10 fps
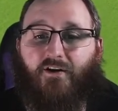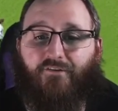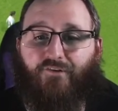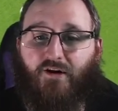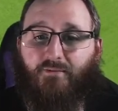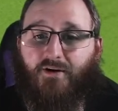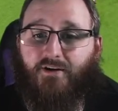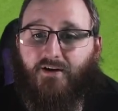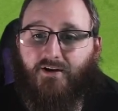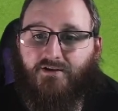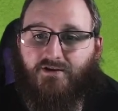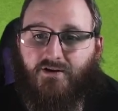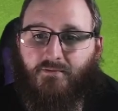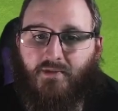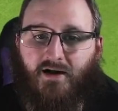Freeman to
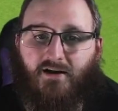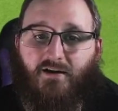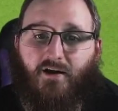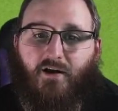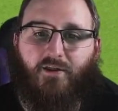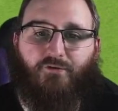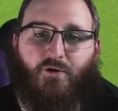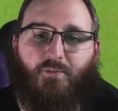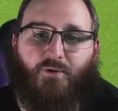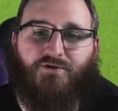Namai through ball